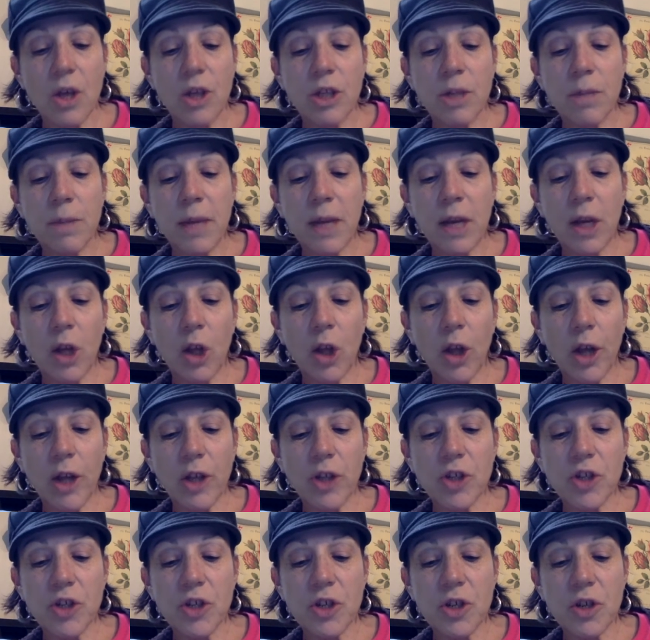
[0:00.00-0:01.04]
To be
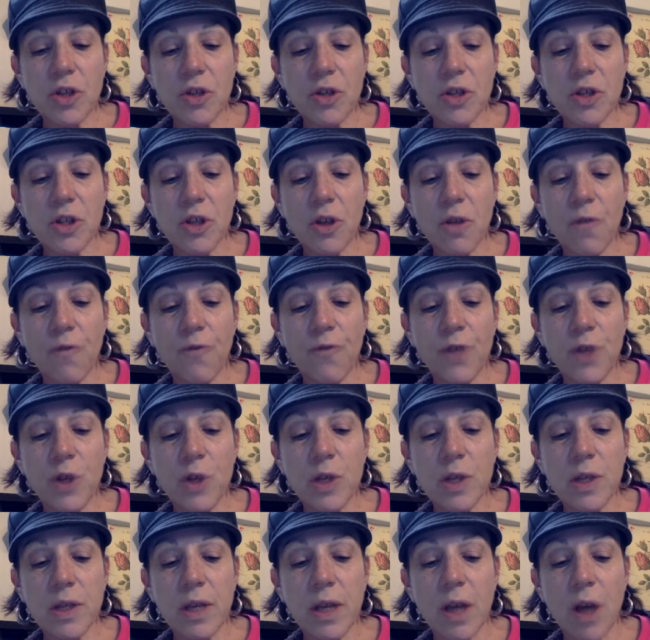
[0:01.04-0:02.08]
clutched so
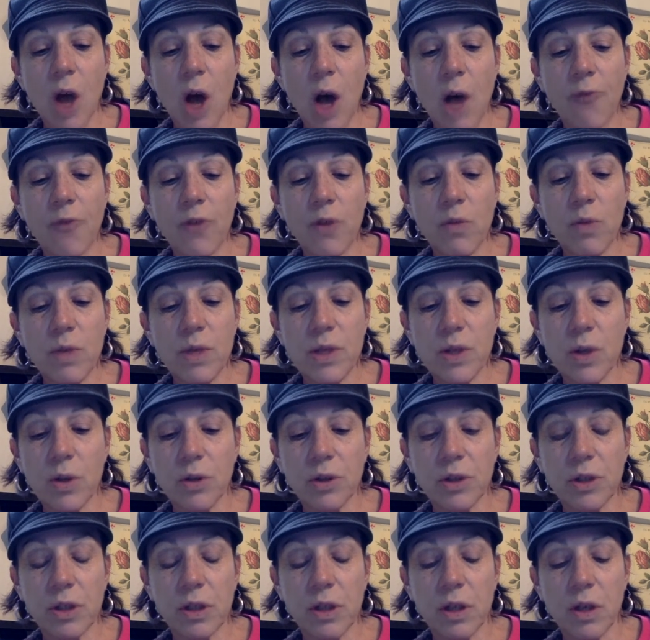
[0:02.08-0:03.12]
fiercely often
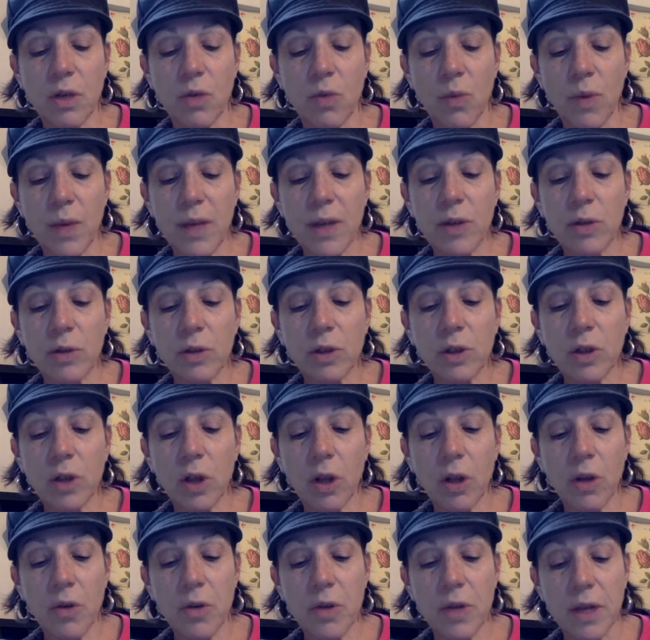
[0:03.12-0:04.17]
resulted in wrinkled
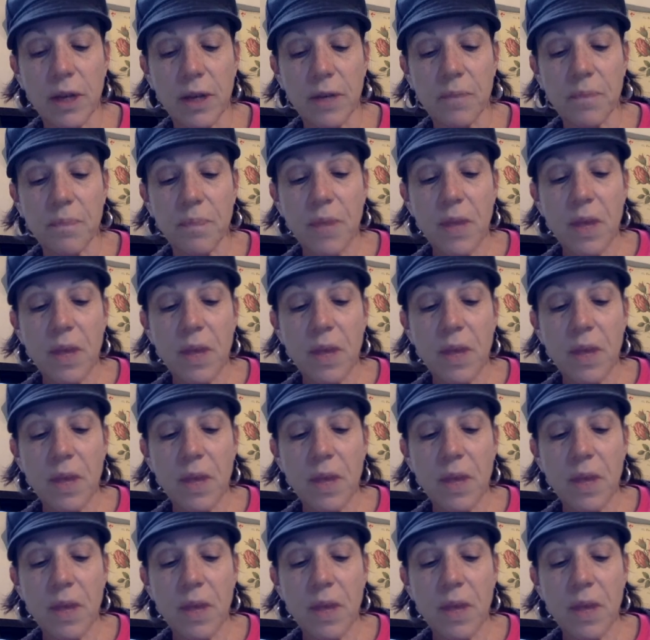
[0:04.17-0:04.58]
clothing.